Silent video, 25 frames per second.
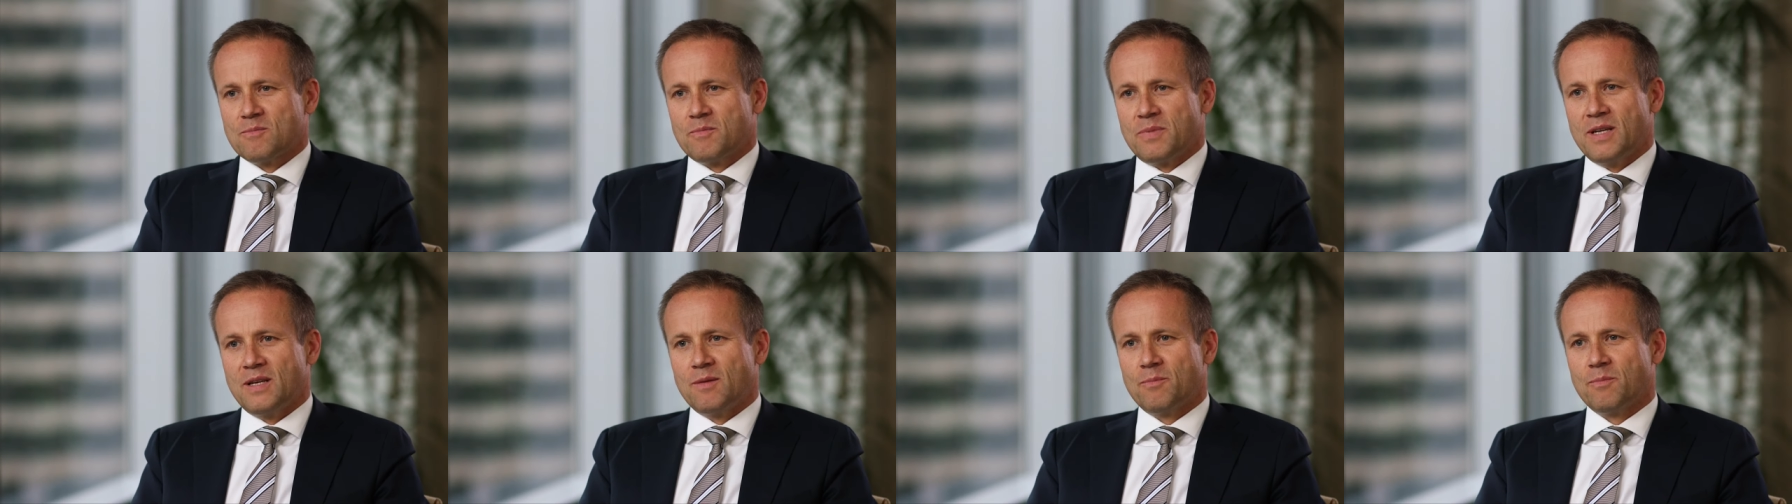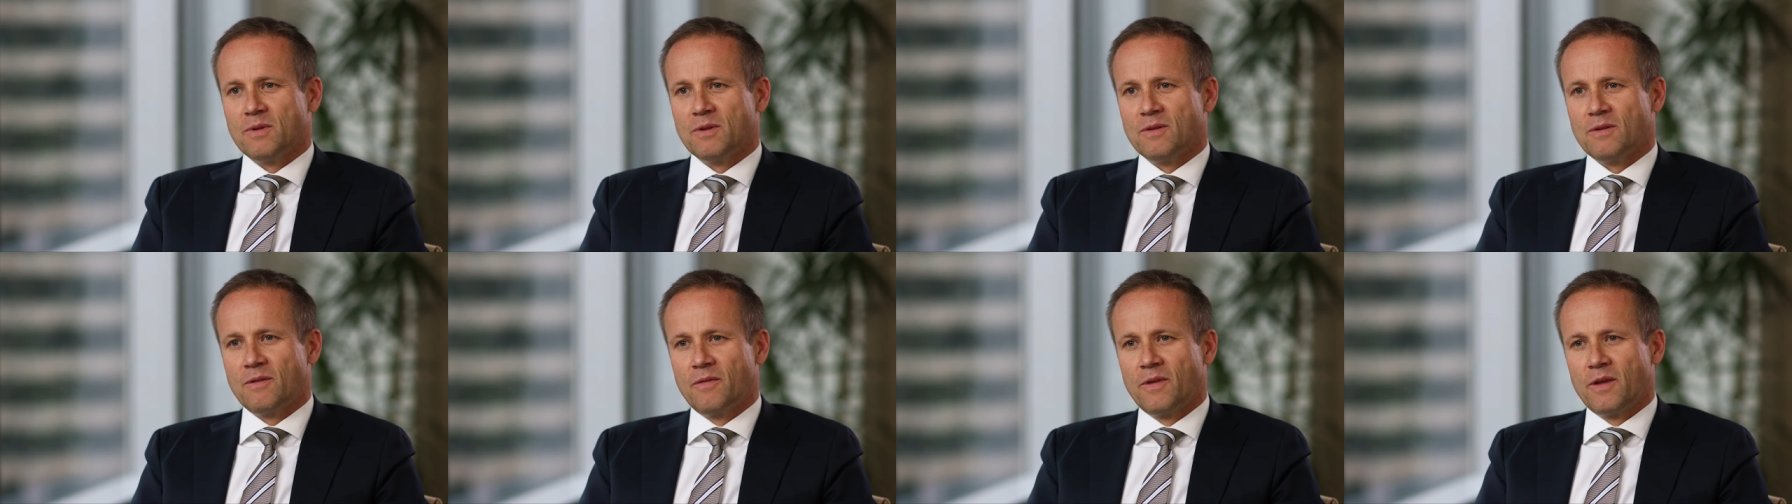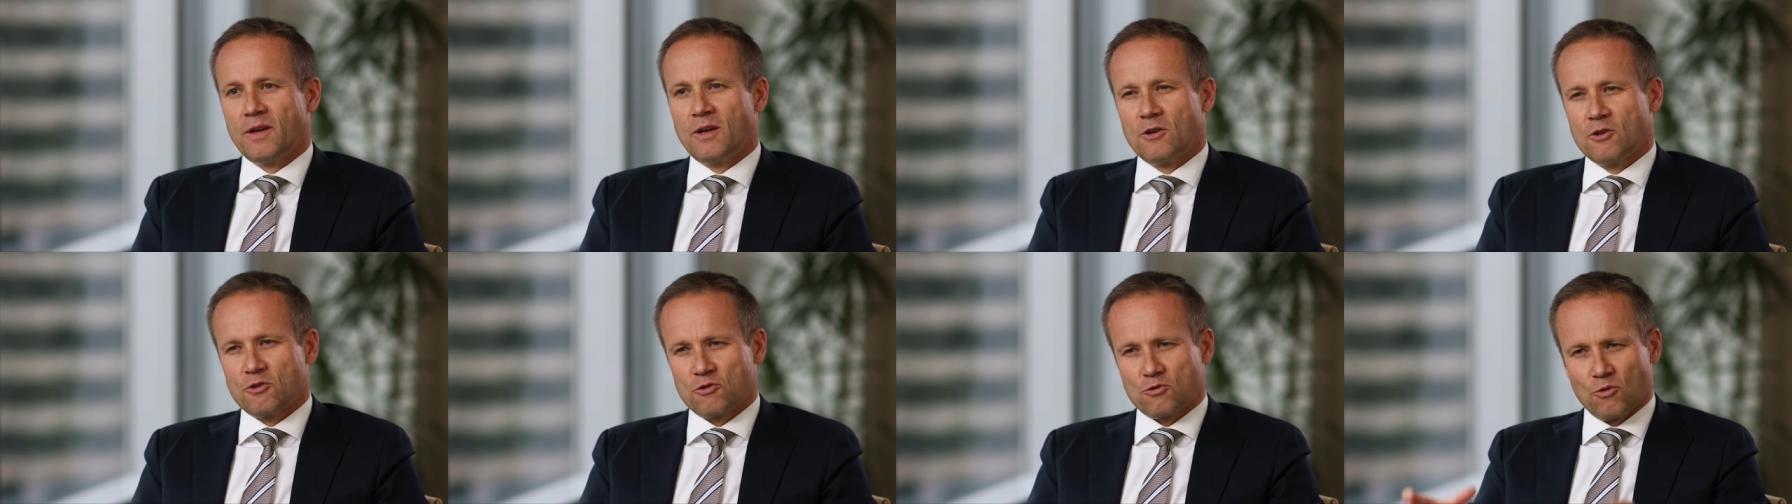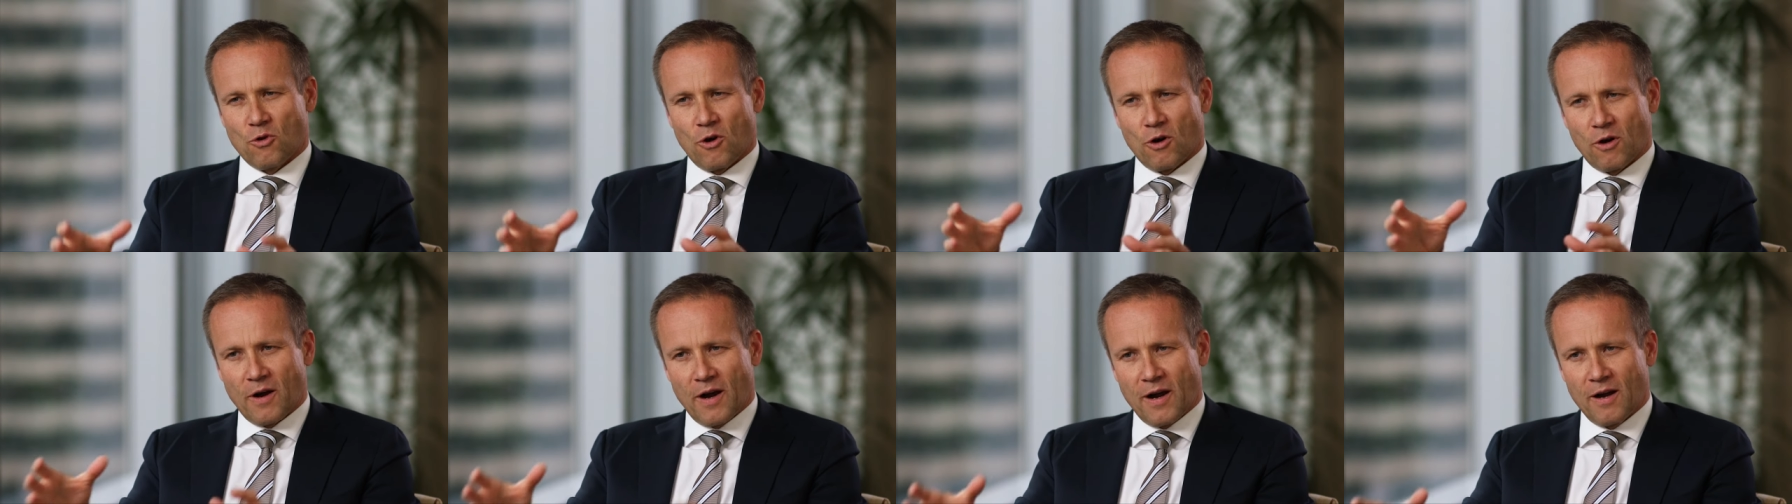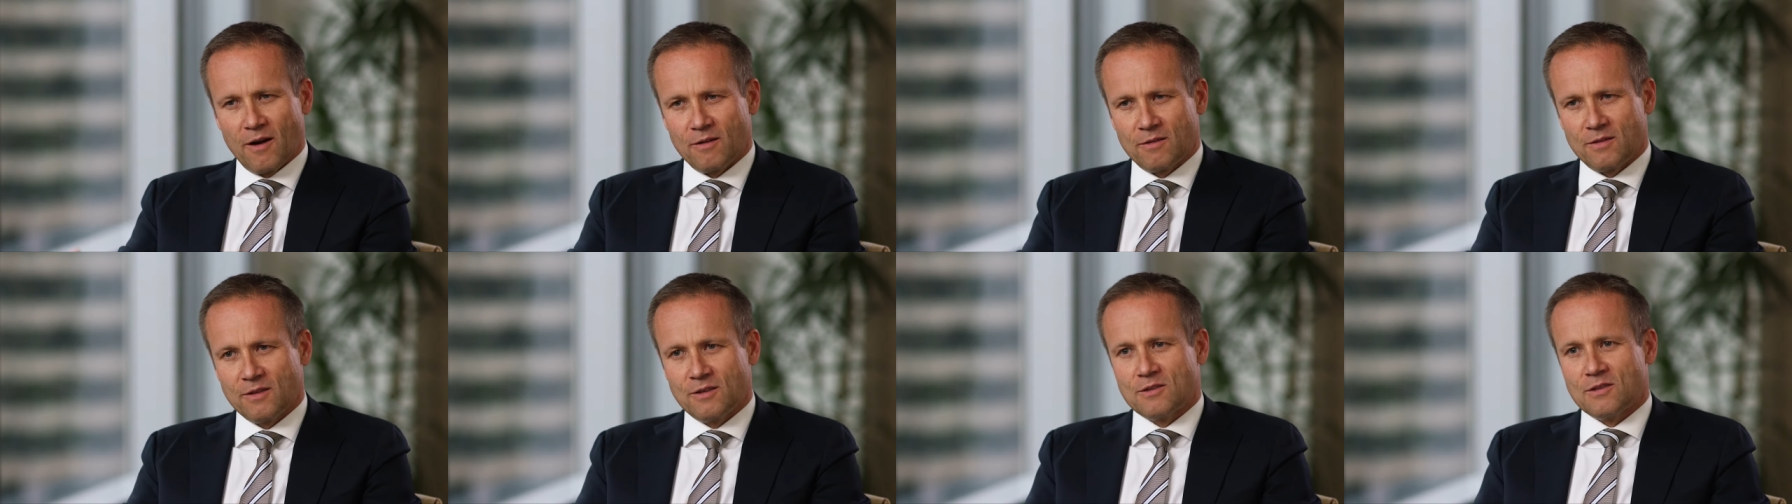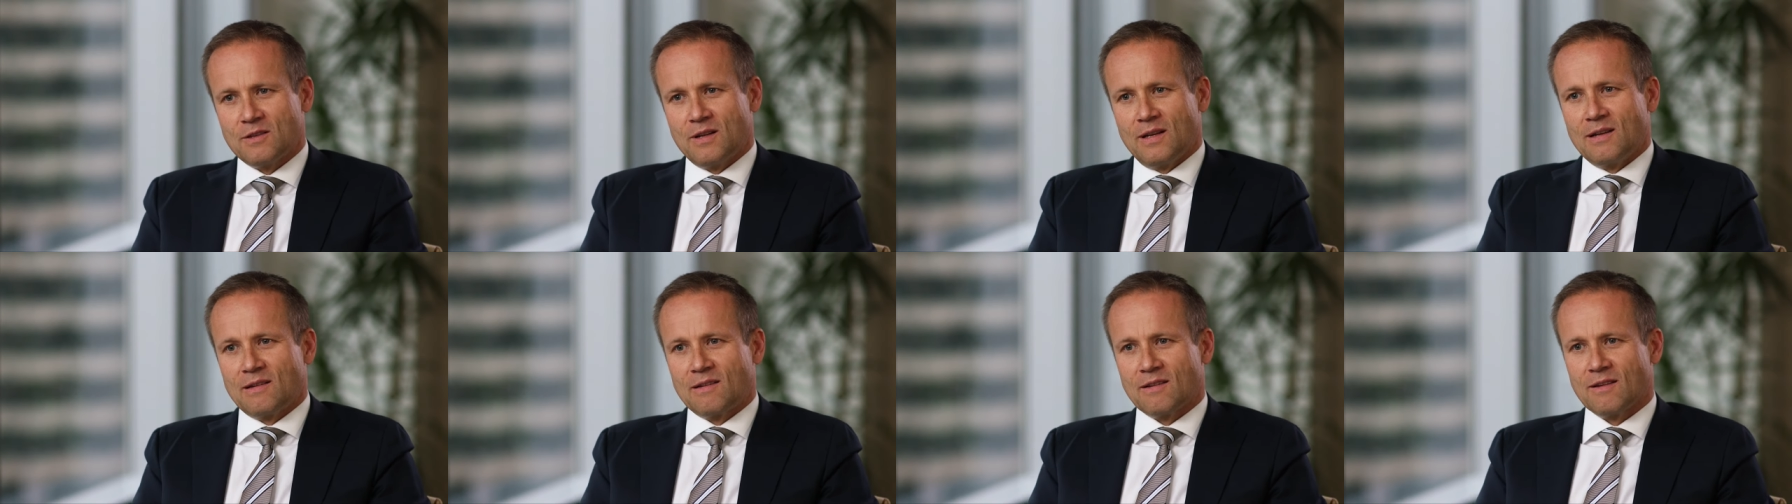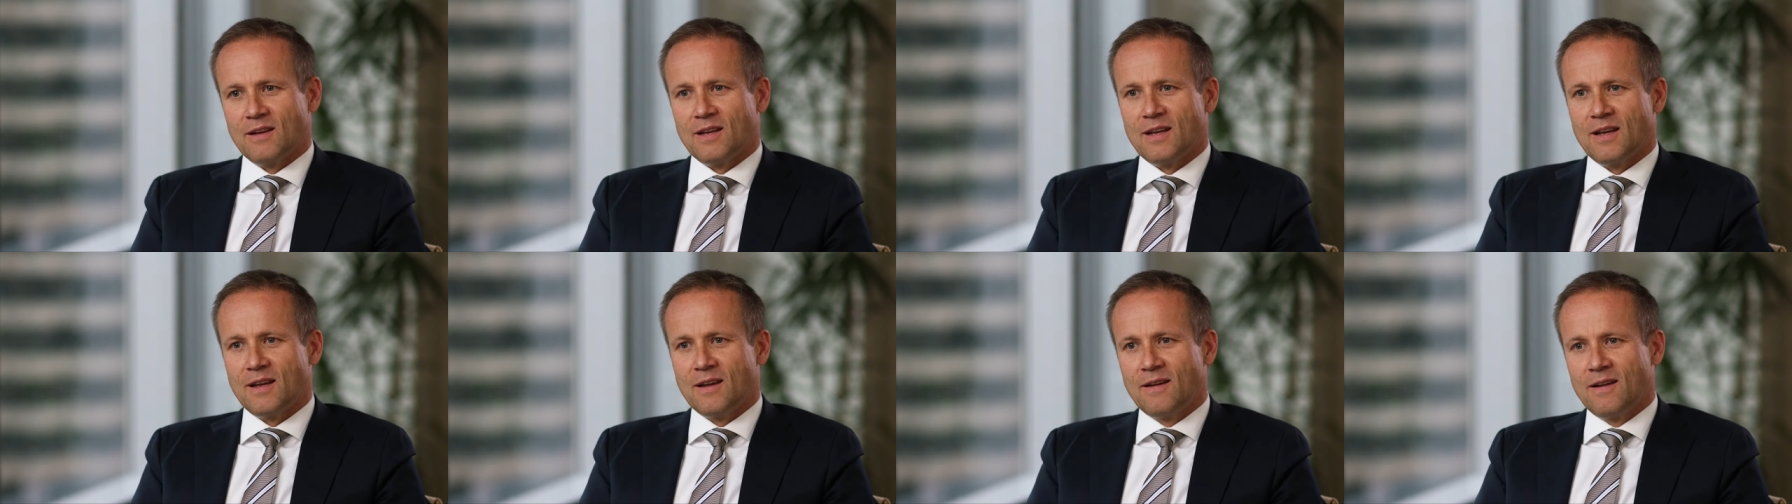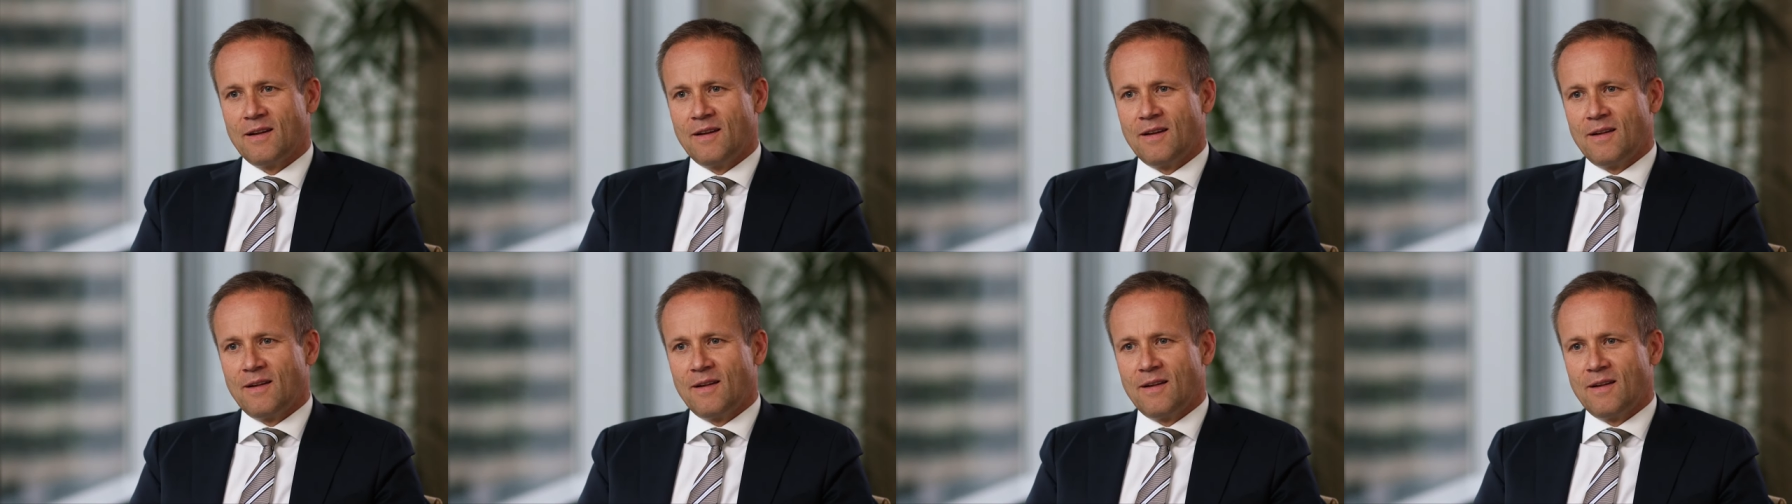people, strong heritage in Italy.